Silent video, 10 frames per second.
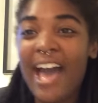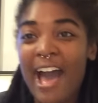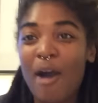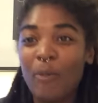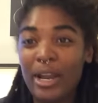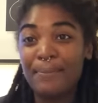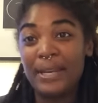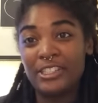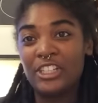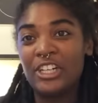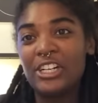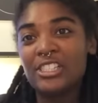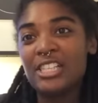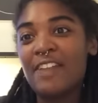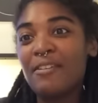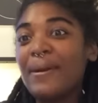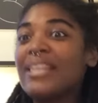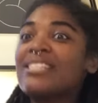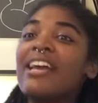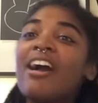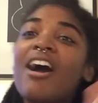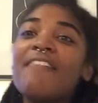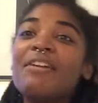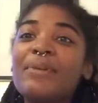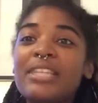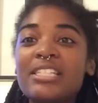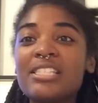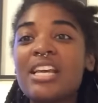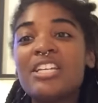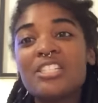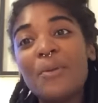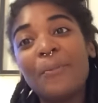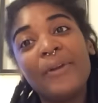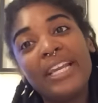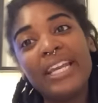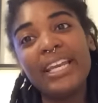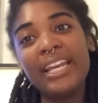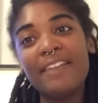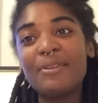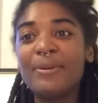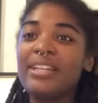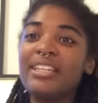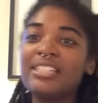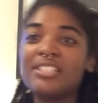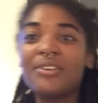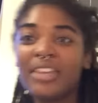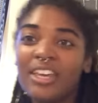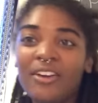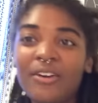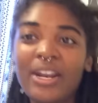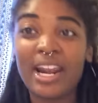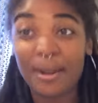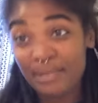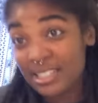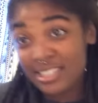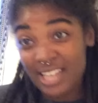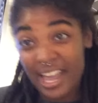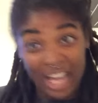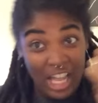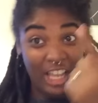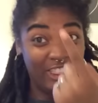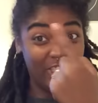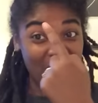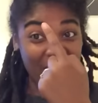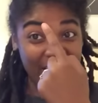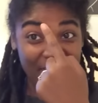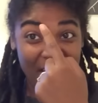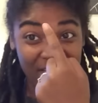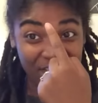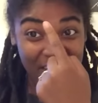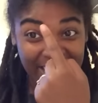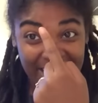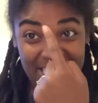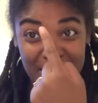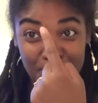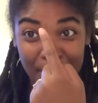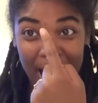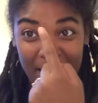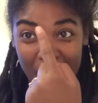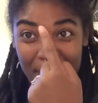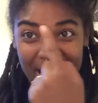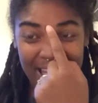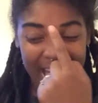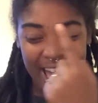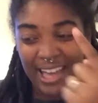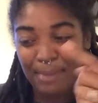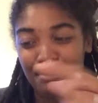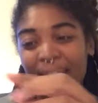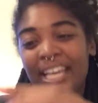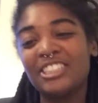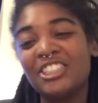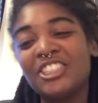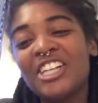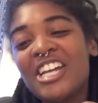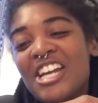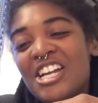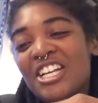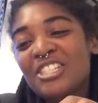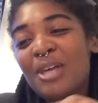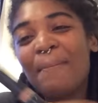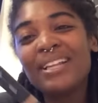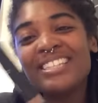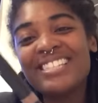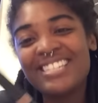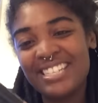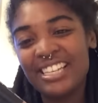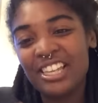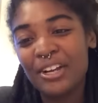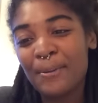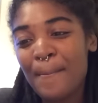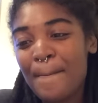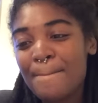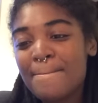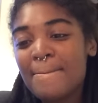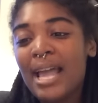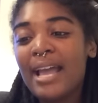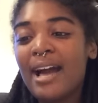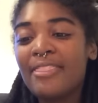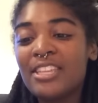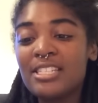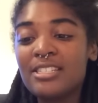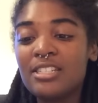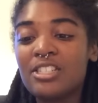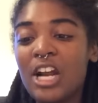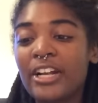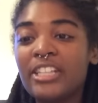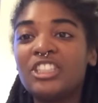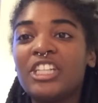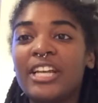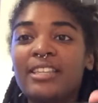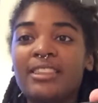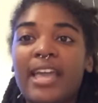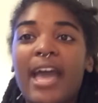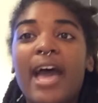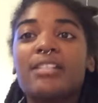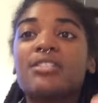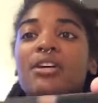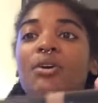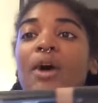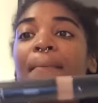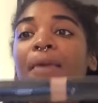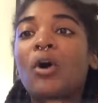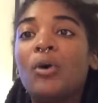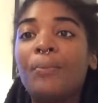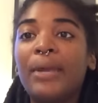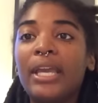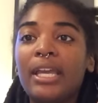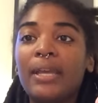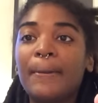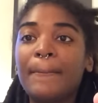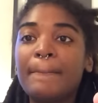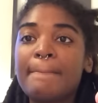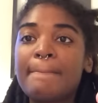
at wedding pictures and everybody's like, oh, everyone looks so pretty and everyone looks so cute. And I'm just like, look at that fucking spot on my head, bitch. So I bought this concealer. This is the darkest shade that they had, so I'm hoping